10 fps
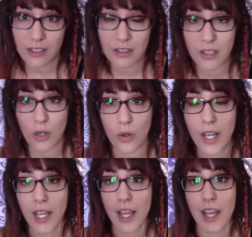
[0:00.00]
So
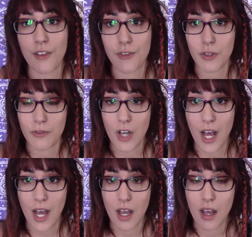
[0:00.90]
if you've
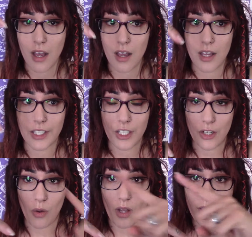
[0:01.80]
got, you
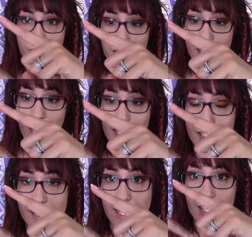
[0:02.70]
know, all these
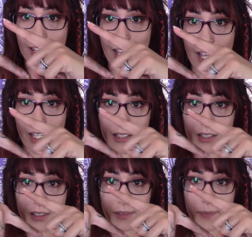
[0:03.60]
lines like
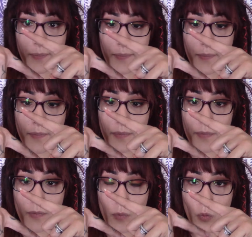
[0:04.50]
this
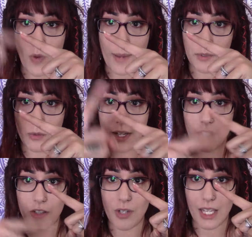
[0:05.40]
wrapped around
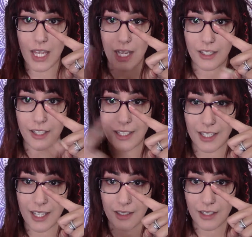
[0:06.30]
your dreadlock, like the
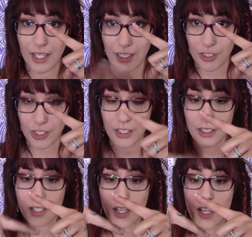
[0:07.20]
candy cane look,
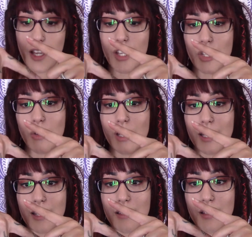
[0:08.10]
you can
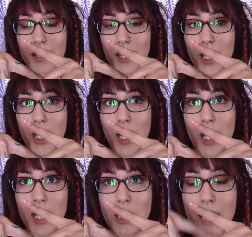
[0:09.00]
easily
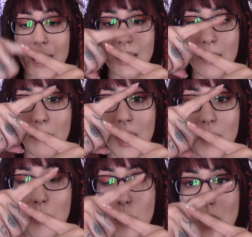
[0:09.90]
line them
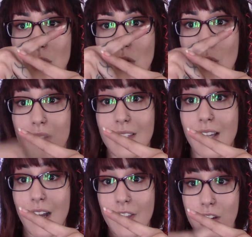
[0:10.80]
up when you go with
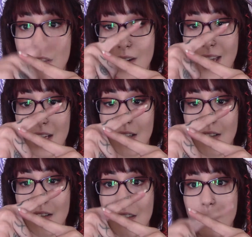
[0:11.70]
the other thread
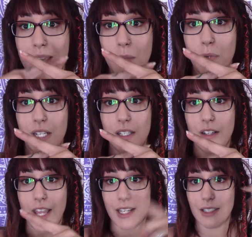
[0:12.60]
to make pretty
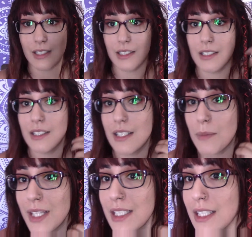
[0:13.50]
little X's. Does that
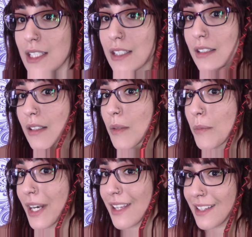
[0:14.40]
make sense?
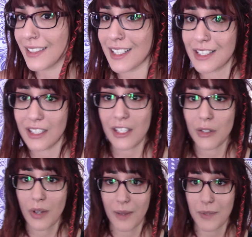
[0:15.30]
But I think that's
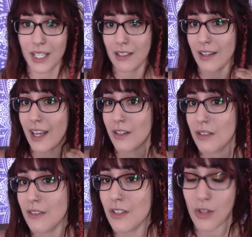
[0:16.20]
cute. I mean, I
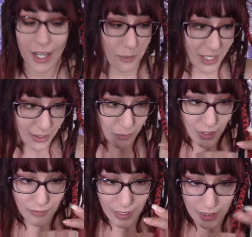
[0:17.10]
don't even try to make them
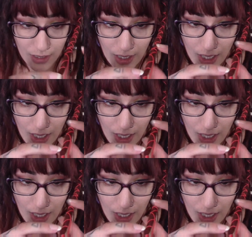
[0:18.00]
perfect.